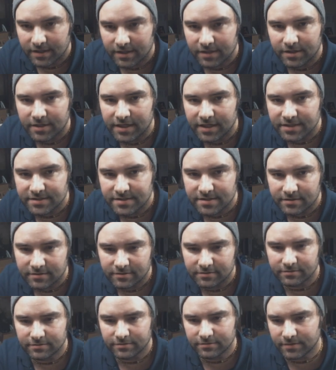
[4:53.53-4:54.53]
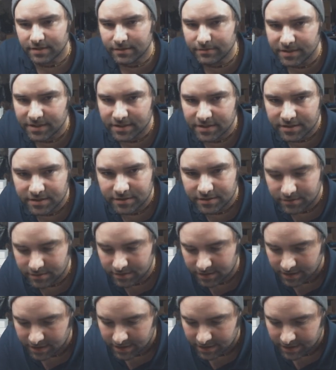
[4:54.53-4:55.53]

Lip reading: Okay, so what I'm going to do,